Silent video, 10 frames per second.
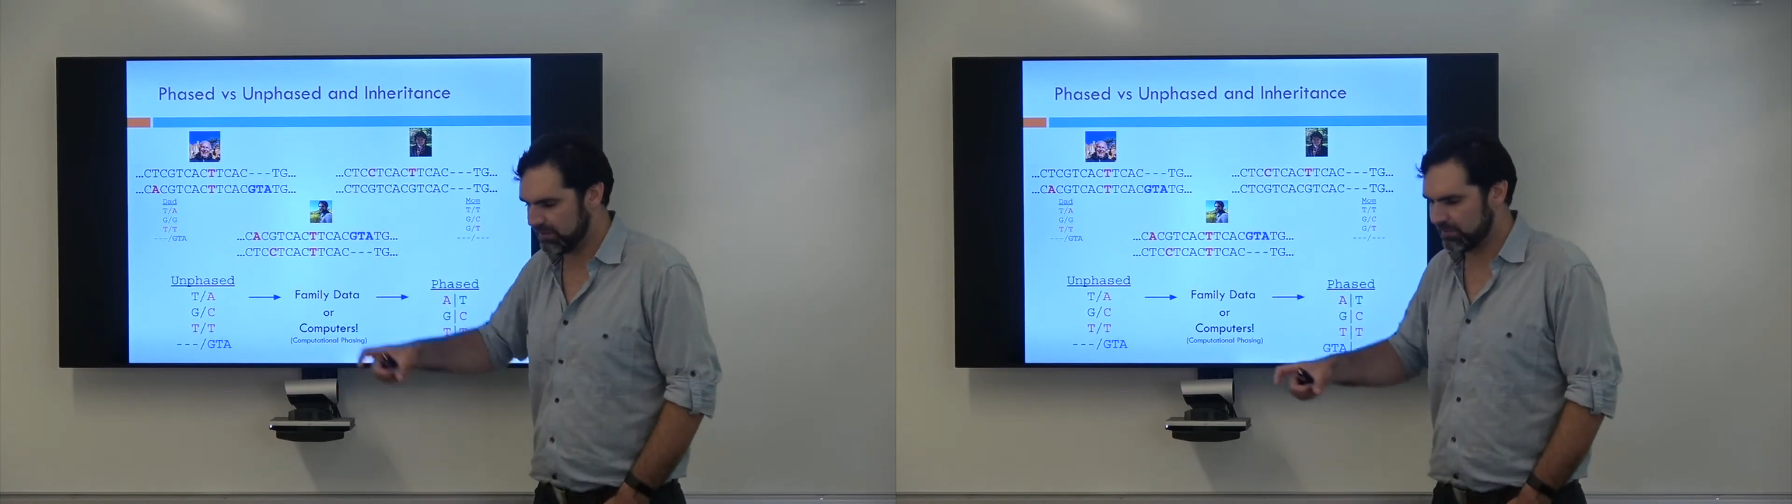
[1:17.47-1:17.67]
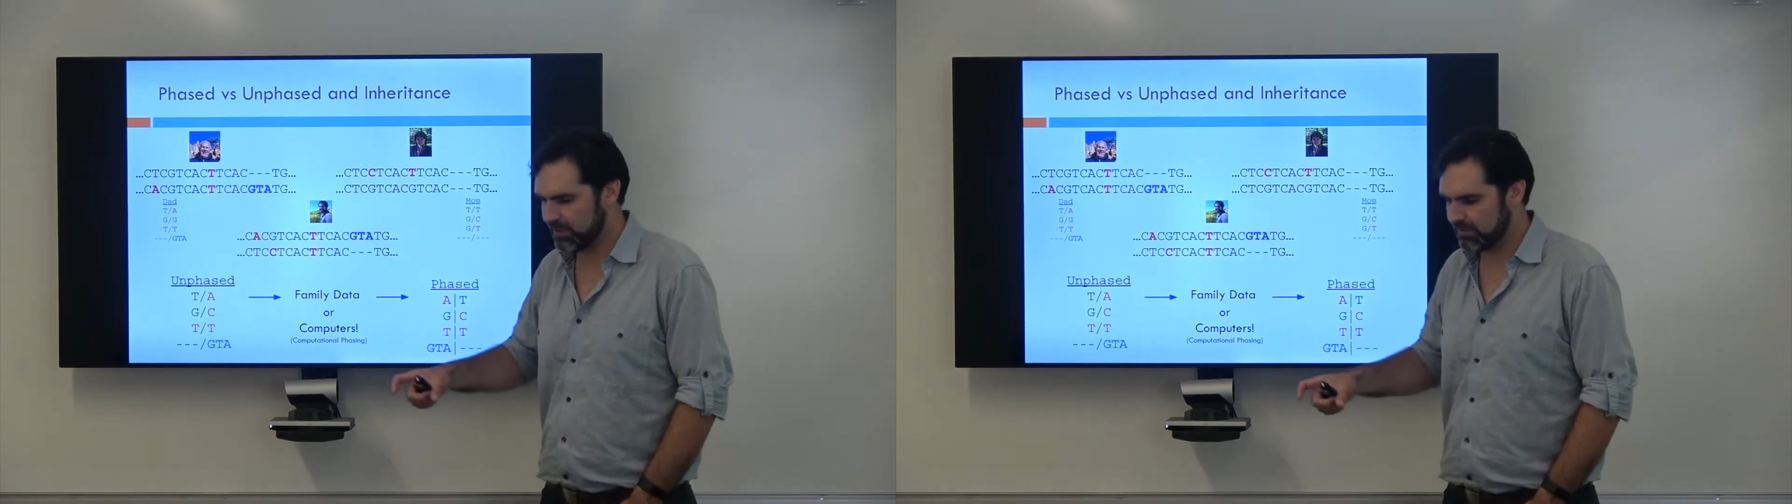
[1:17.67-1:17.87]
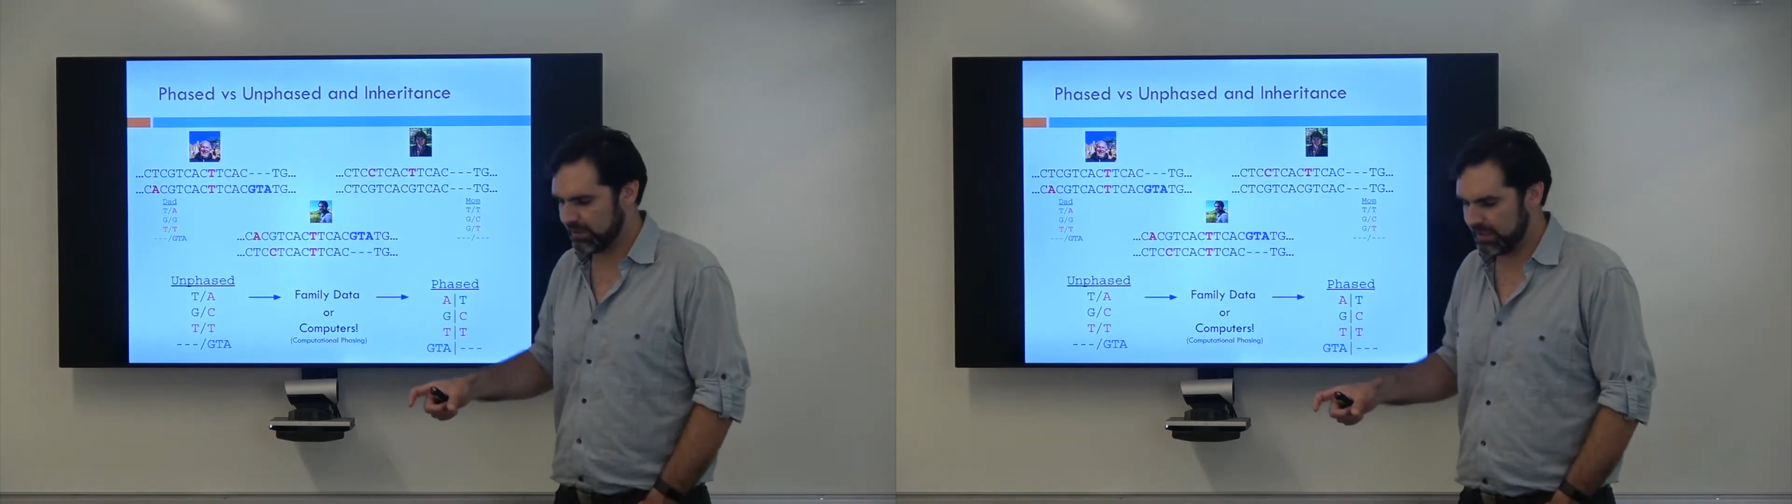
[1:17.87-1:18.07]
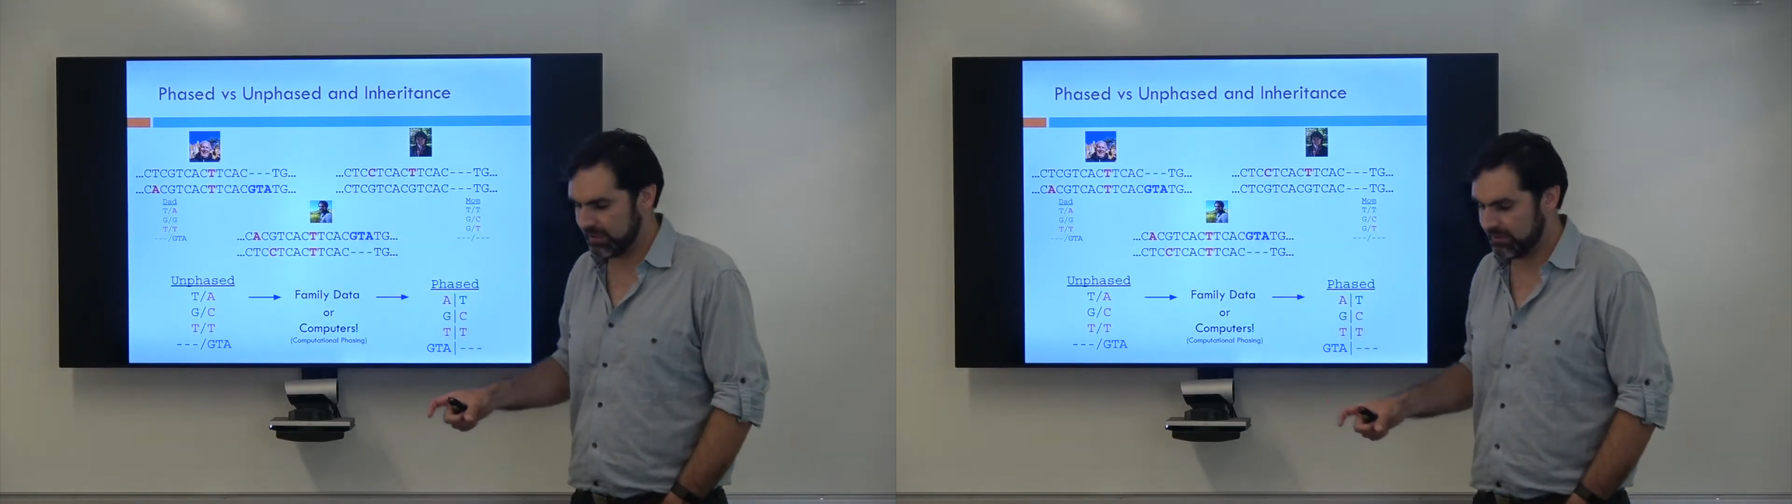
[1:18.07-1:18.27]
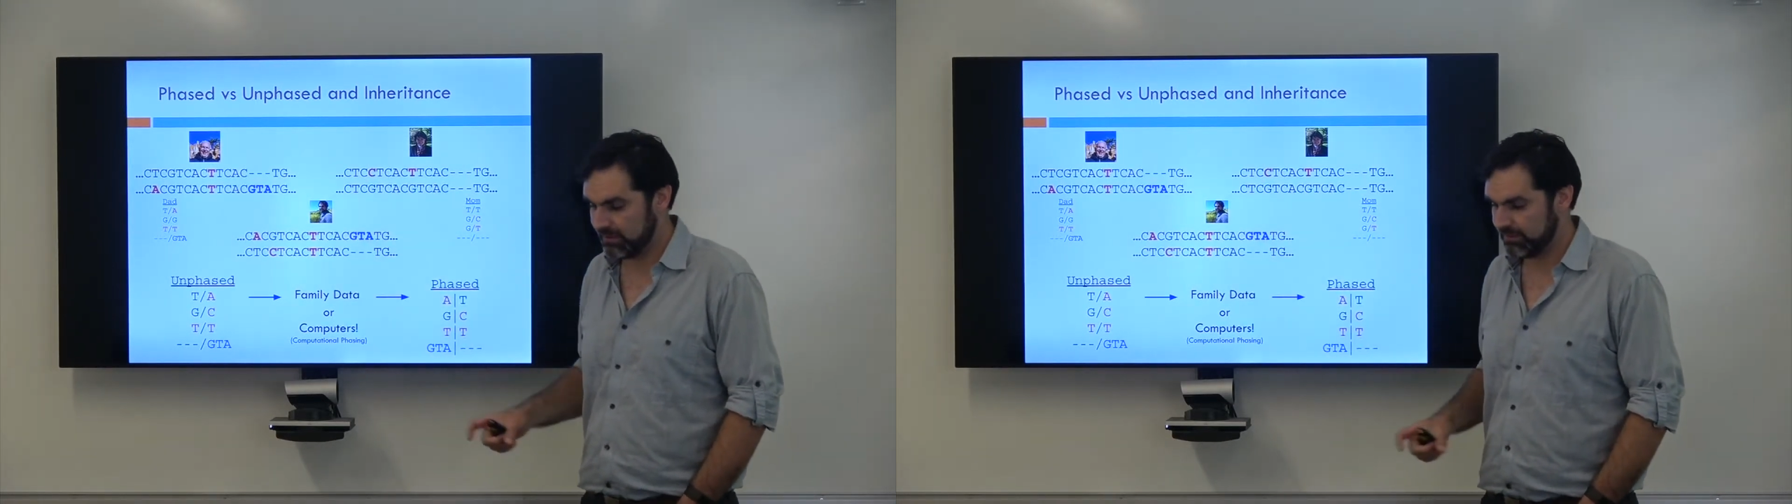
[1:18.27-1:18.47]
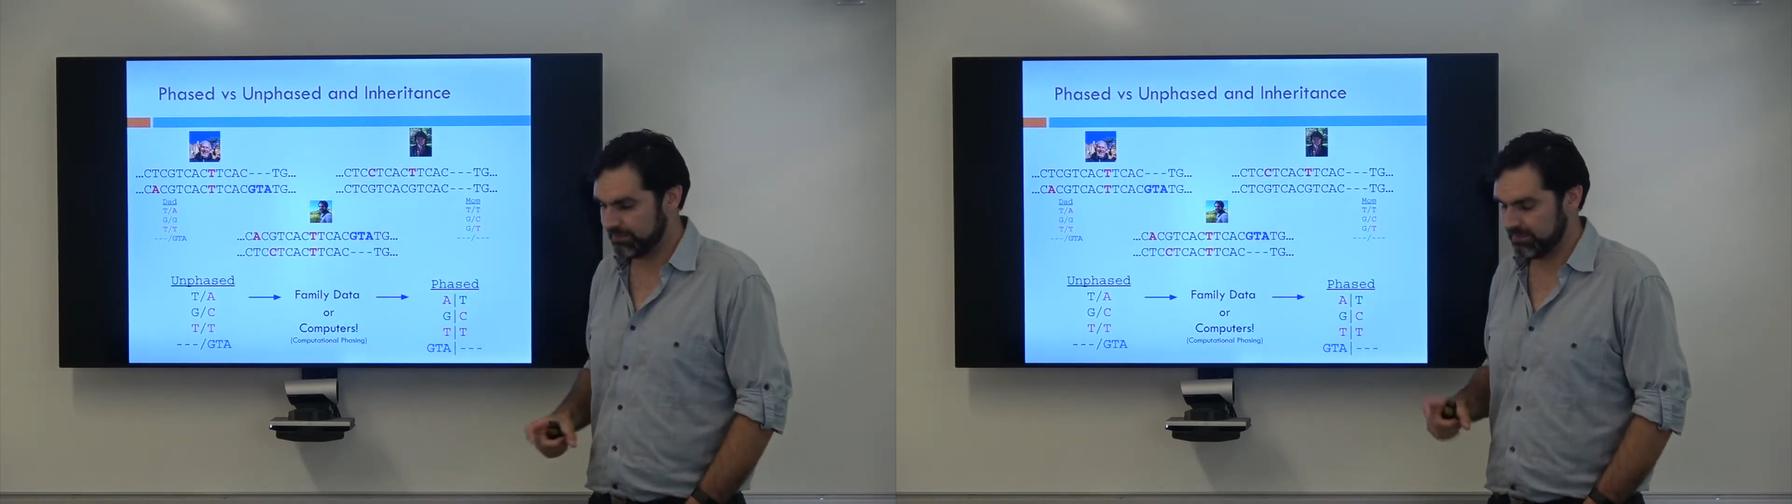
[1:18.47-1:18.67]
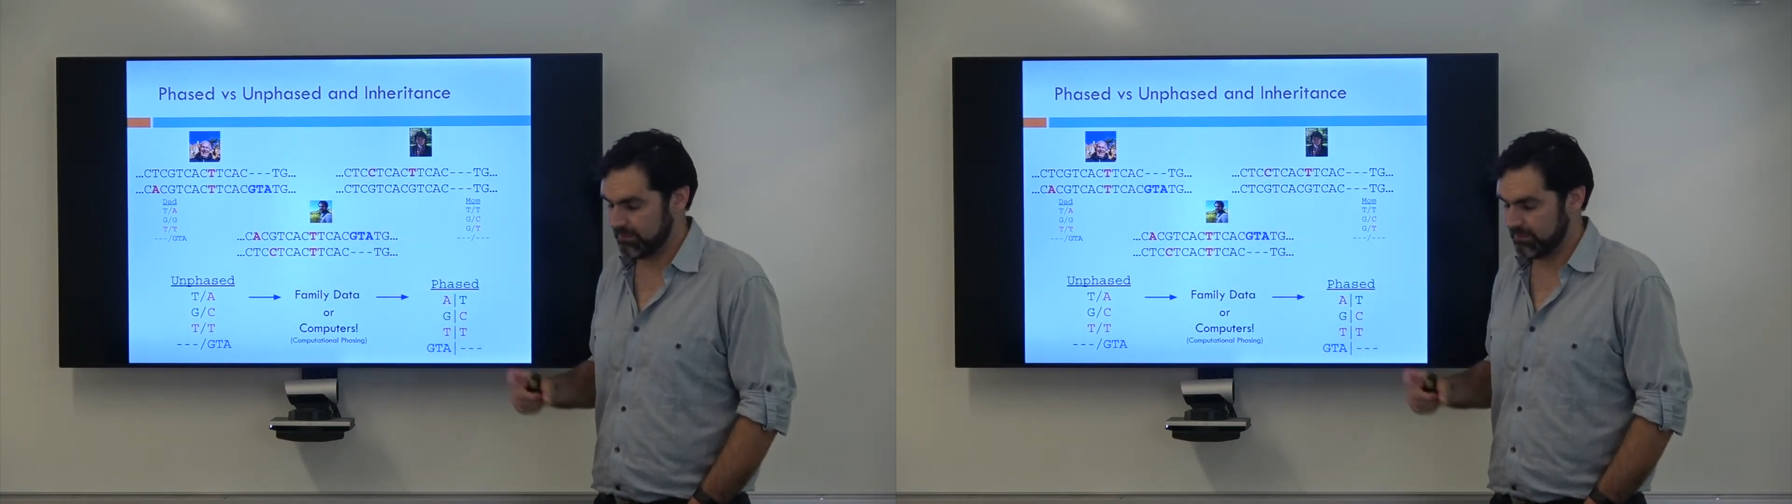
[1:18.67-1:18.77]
small reads, you